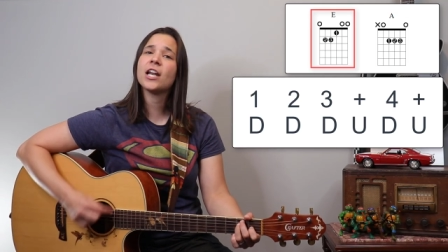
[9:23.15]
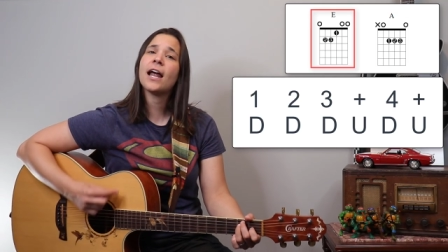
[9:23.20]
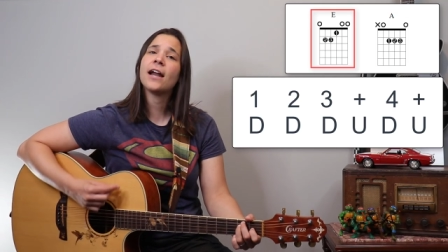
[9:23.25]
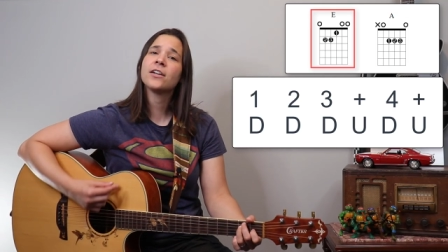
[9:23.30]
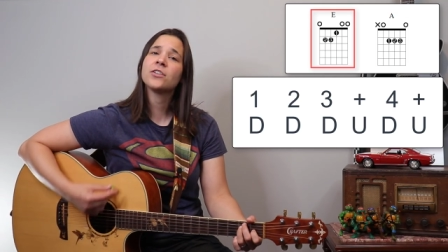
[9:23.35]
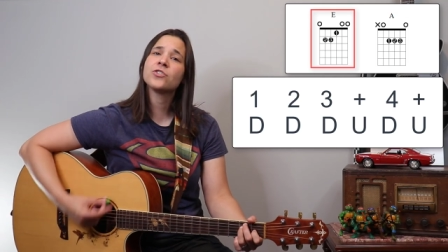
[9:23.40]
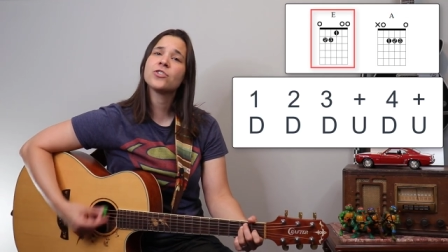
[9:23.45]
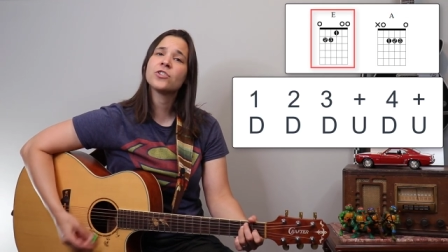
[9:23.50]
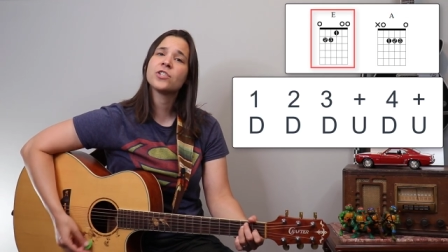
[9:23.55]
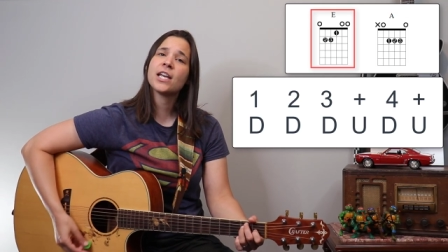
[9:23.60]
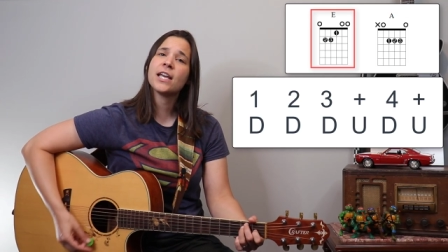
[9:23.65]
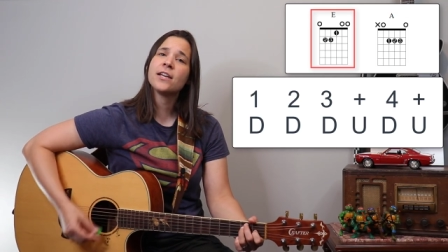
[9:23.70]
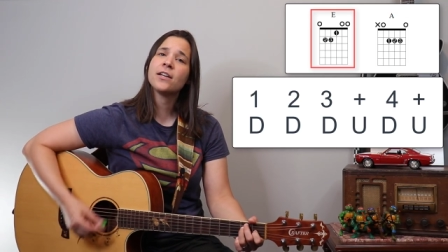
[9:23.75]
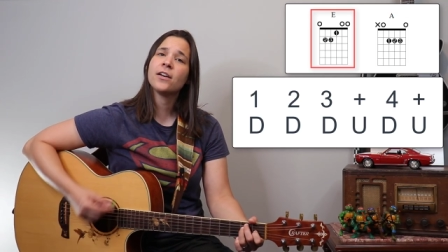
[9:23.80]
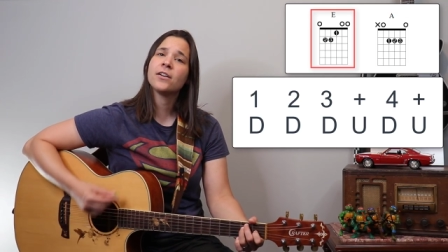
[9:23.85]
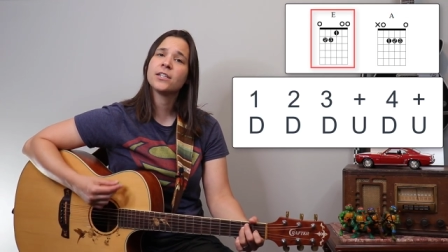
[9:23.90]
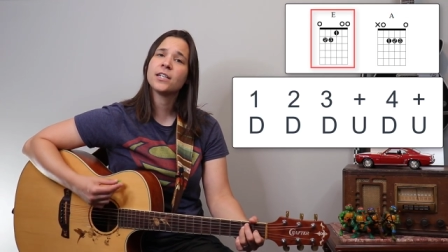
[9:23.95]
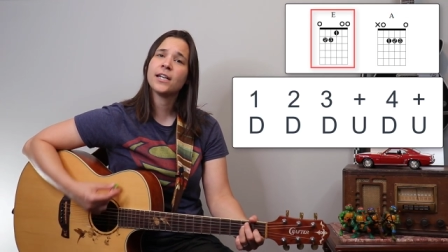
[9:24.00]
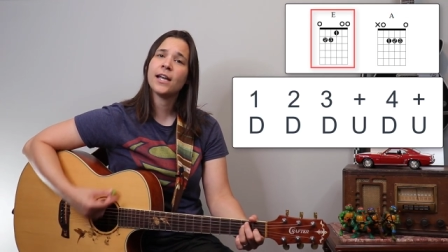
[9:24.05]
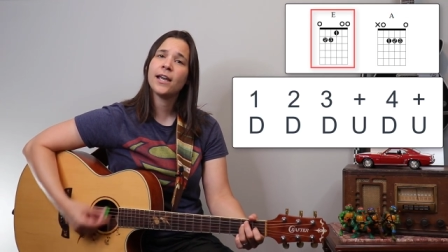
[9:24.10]
How did your day
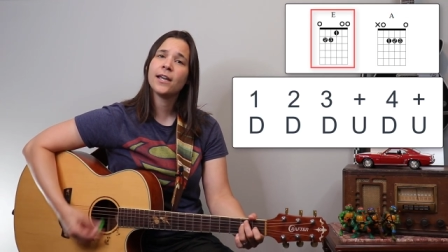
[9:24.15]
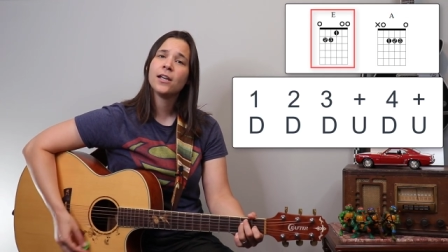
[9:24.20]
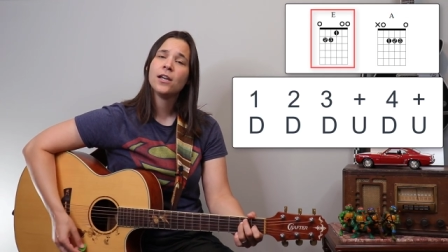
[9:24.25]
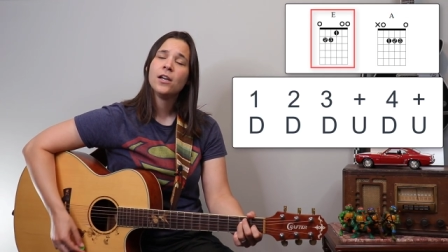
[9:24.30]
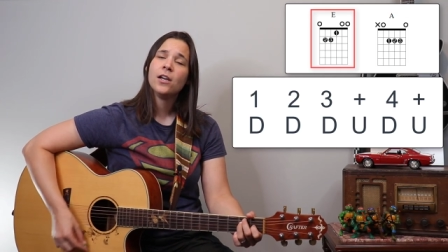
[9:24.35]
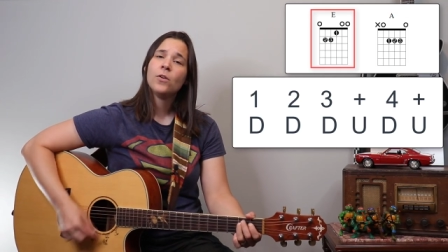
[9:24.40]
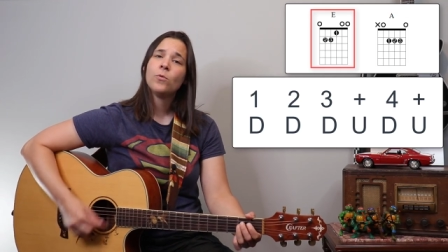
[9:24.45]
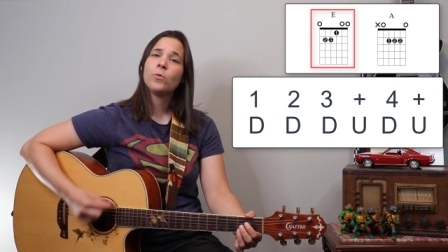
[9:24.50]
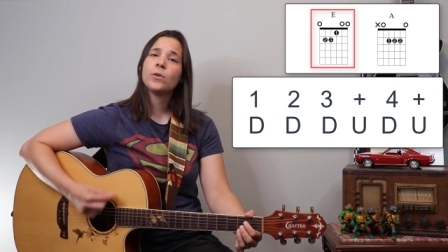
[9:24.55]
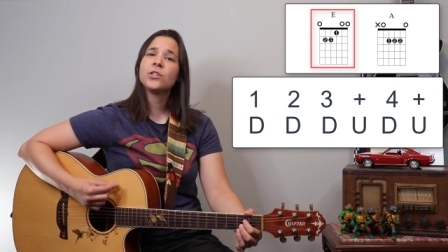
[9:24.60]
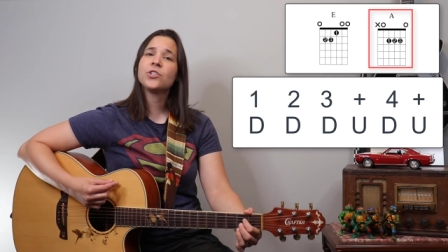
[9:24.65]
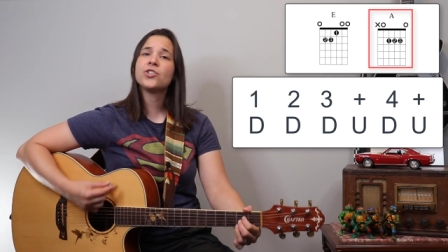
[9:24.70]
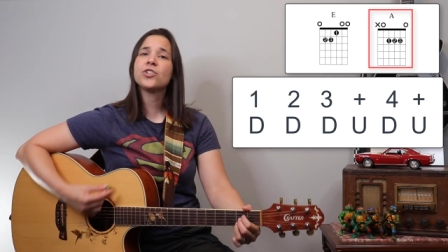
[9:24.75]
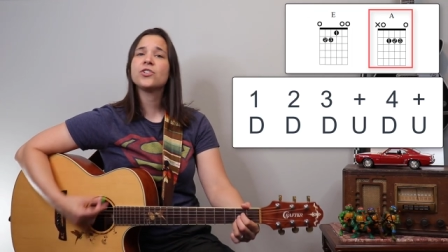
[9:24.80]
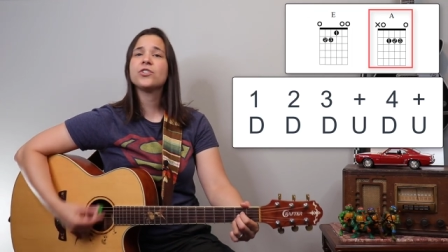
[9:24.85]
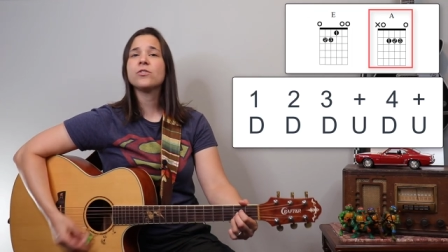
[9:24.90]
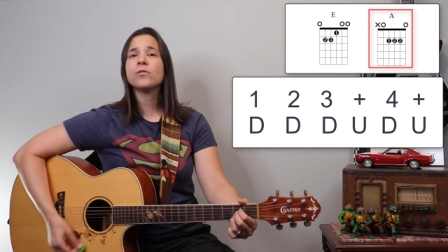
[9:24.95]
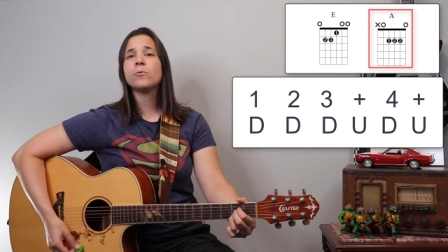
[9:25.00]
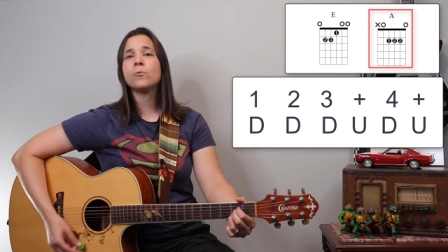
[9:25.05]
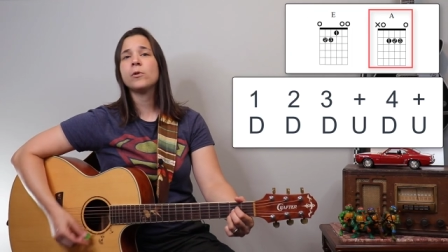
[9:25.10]
go today? What did
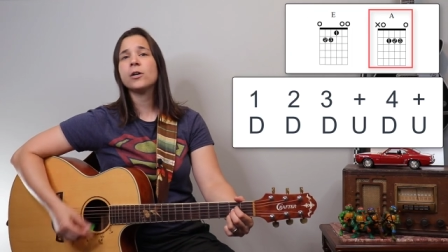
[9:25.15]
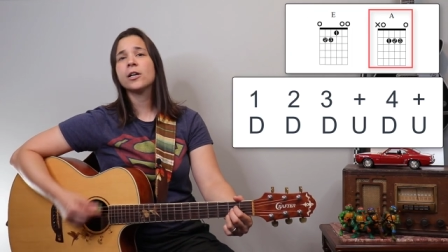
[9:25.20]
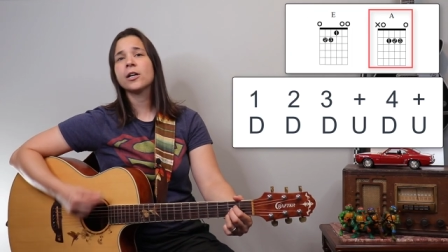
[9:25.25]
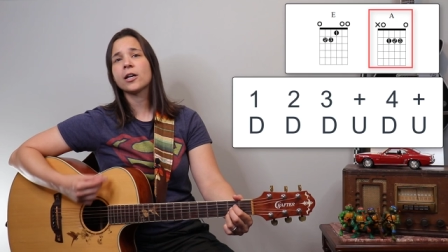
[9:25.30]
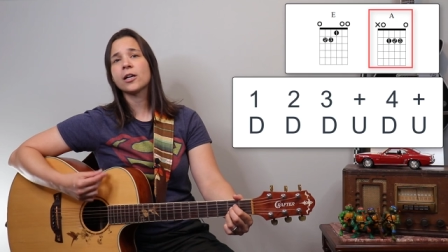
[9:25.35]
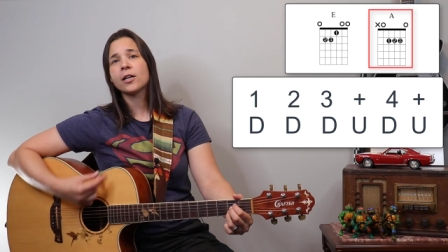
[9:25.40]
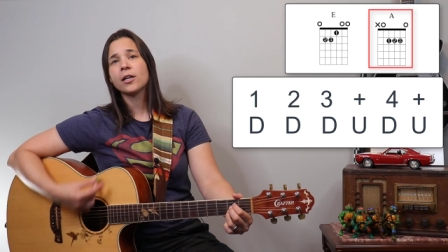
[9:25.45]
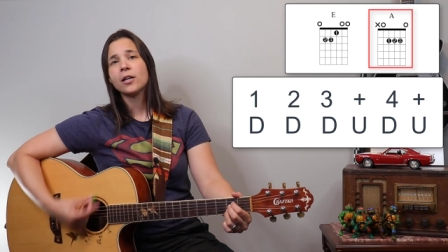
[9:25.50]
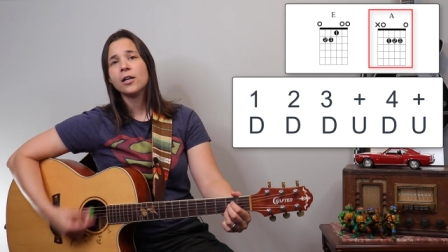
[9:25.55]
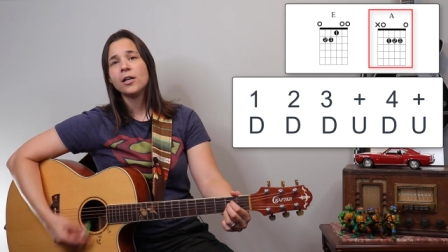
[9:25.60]
you do at work?